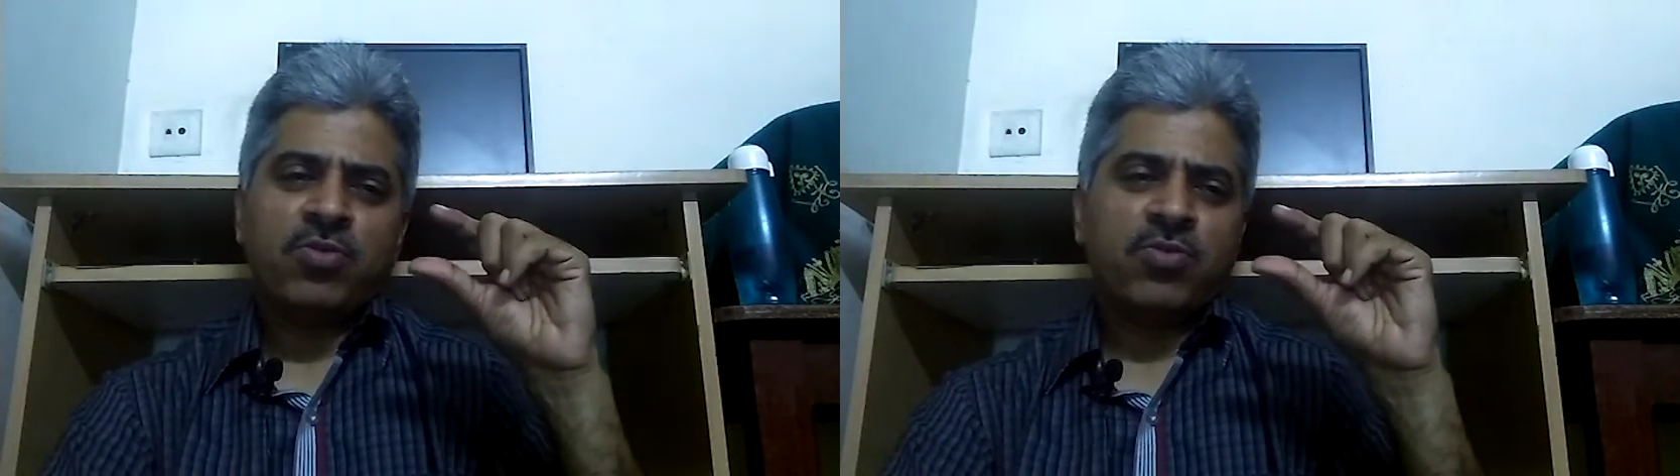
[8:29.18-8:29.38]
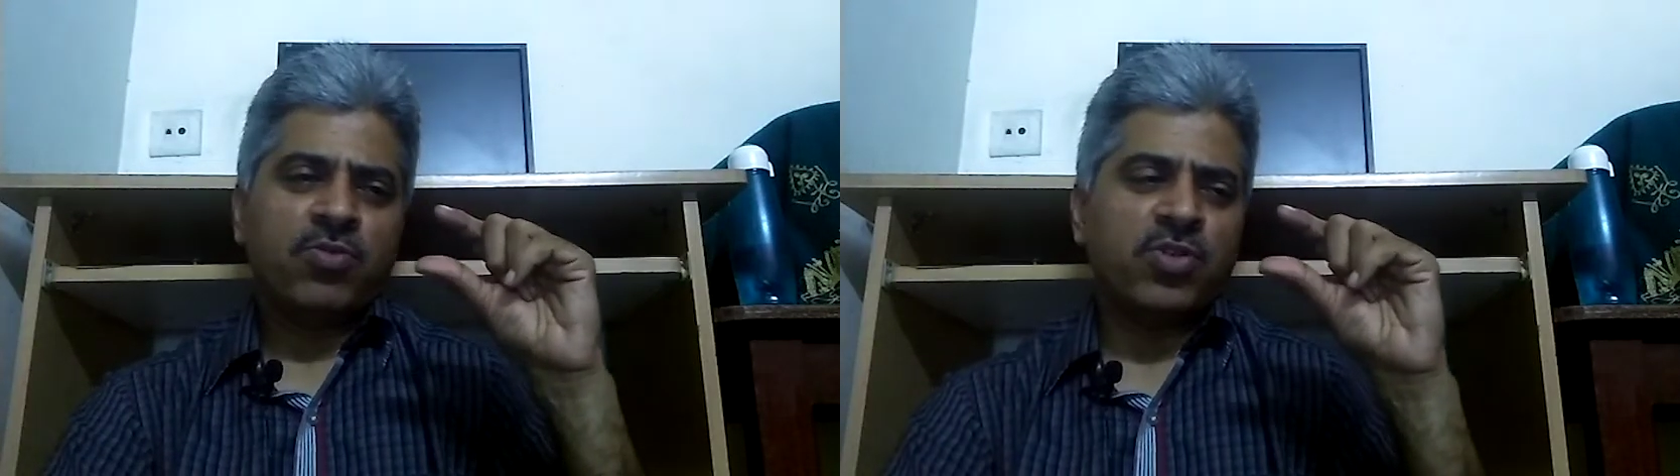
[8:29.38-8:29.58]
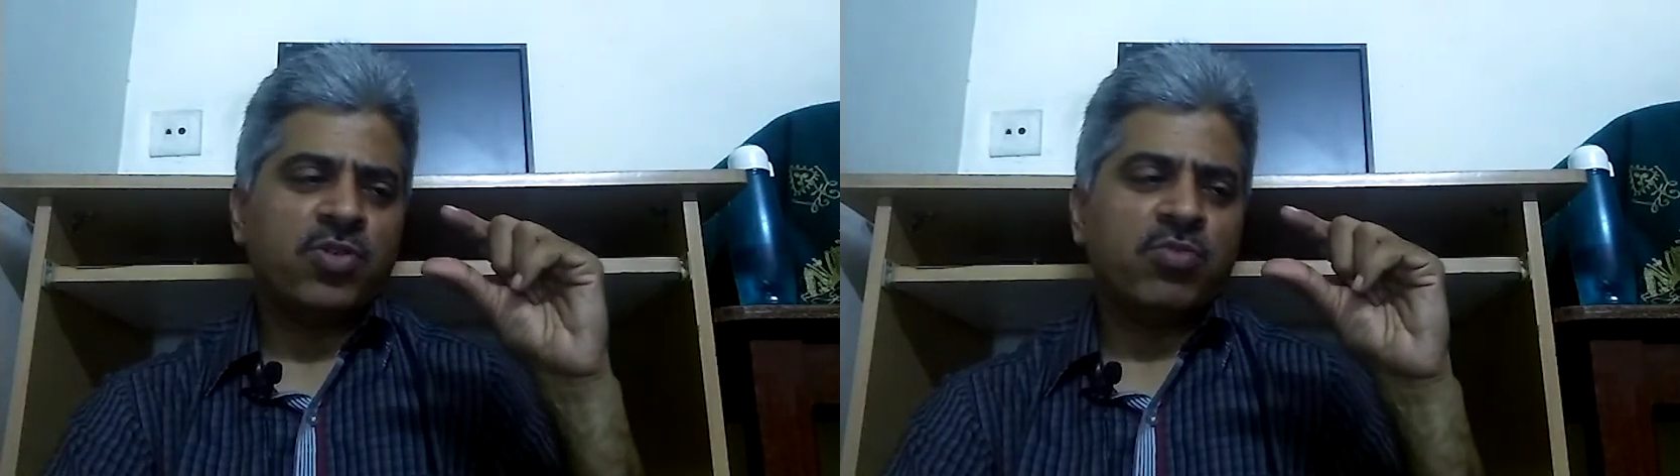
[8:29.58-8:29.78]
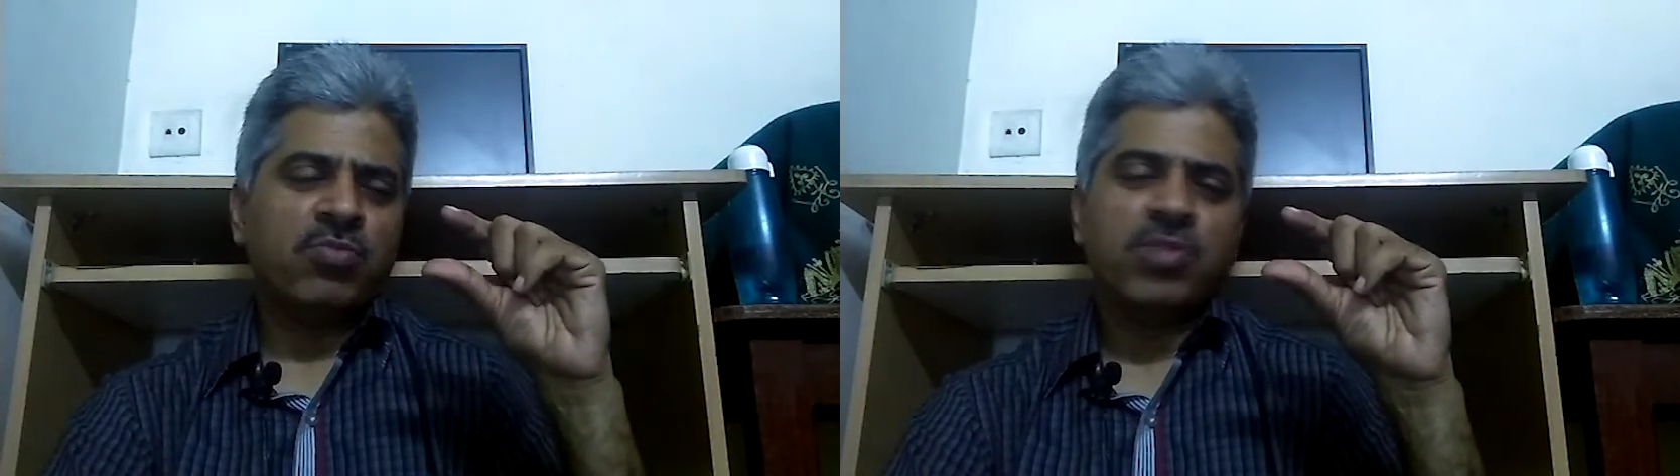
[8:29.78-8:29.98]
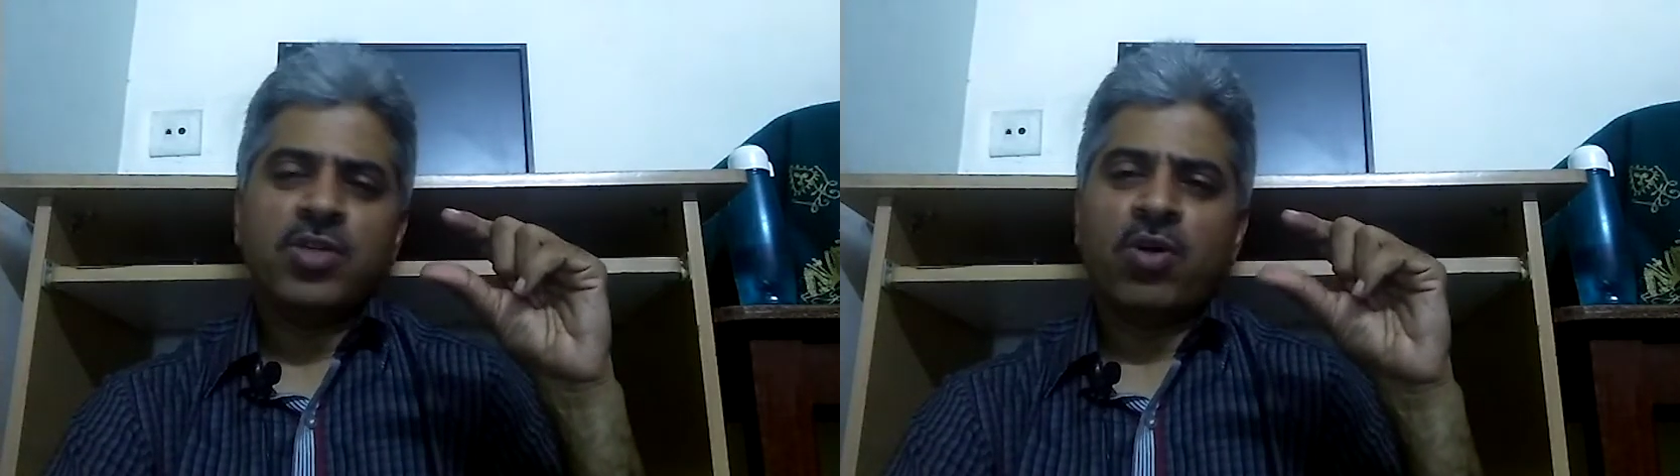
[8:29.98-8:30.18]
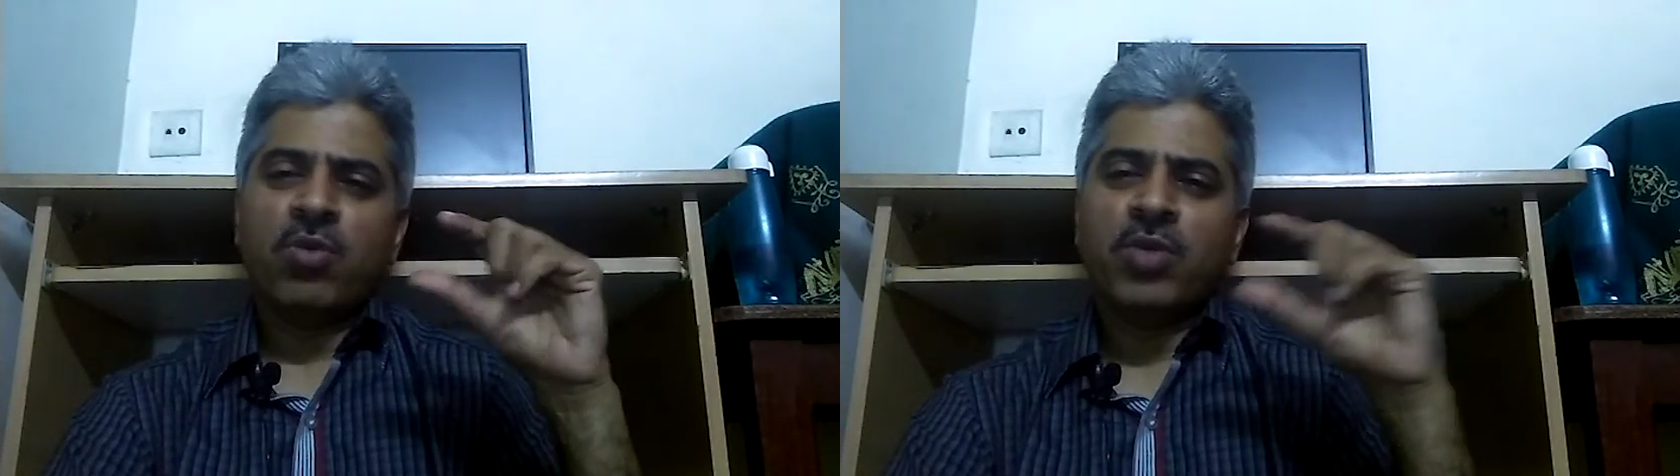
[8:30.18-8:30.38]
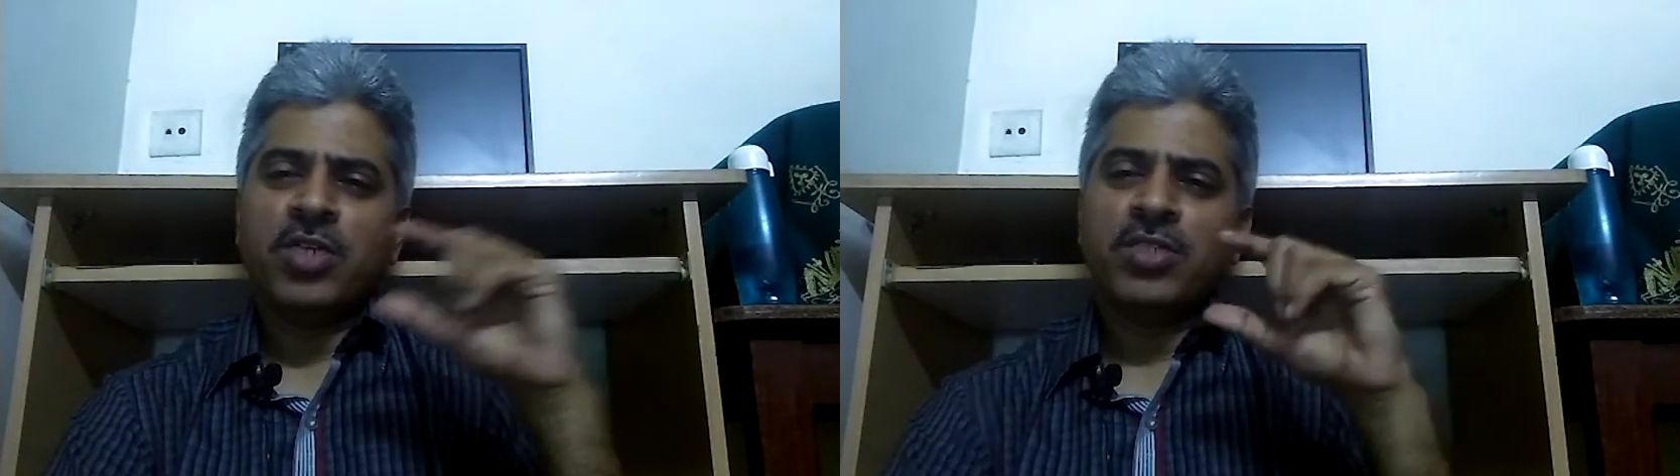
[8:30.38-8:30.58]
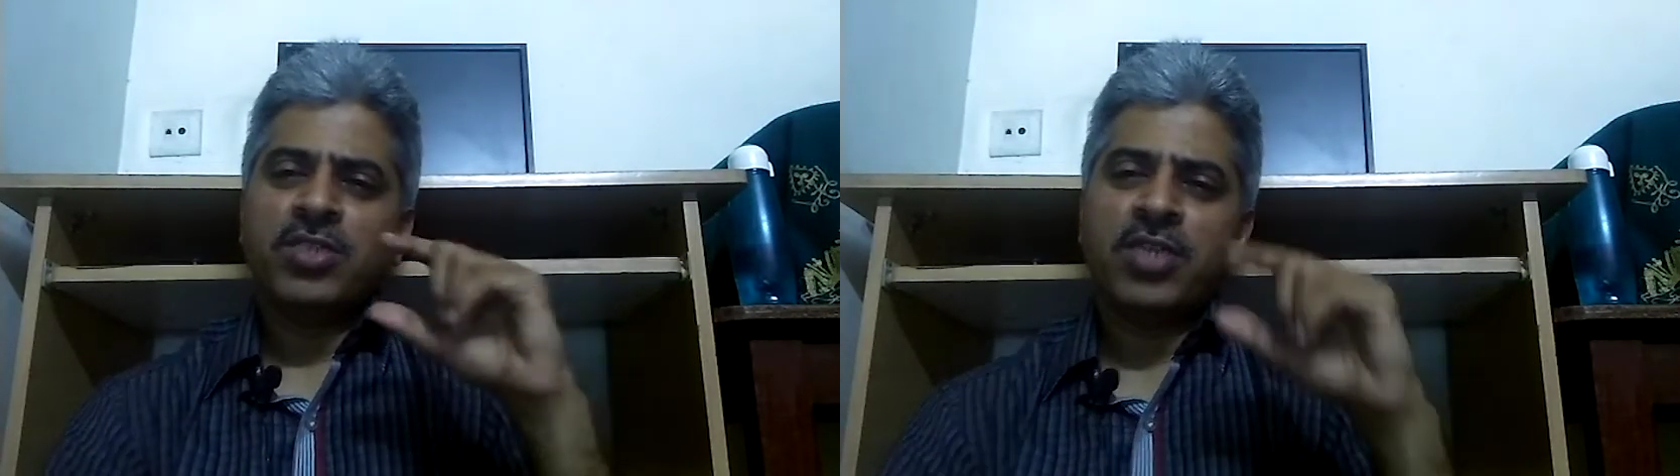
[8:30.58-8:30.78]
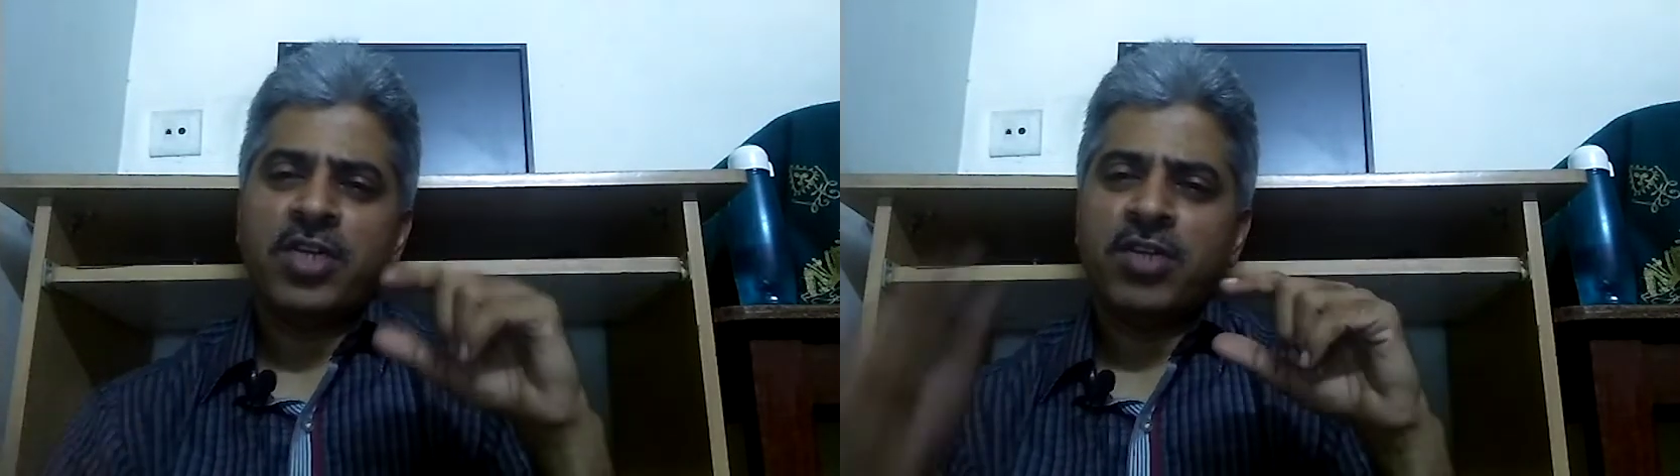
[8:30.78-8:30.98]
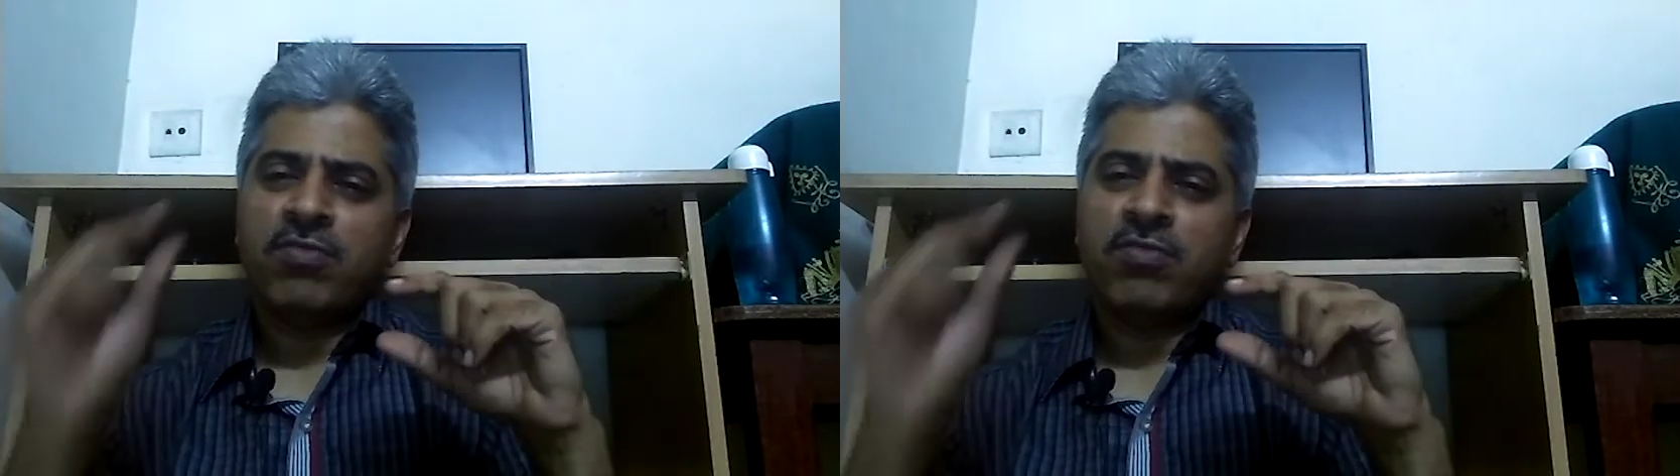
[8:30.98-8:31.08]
we should be always kind